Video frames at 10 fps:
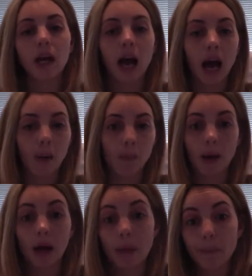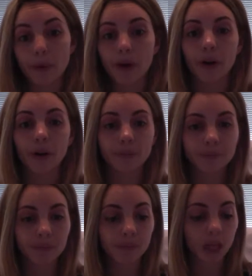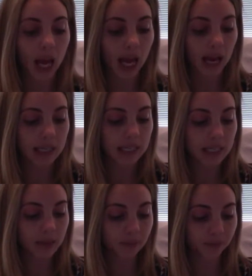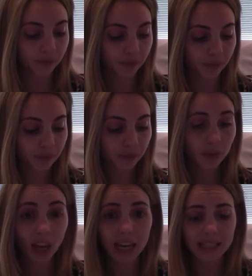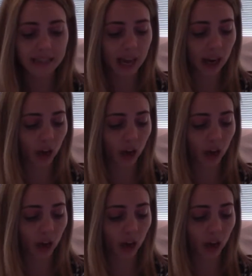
my embryo, and I did that.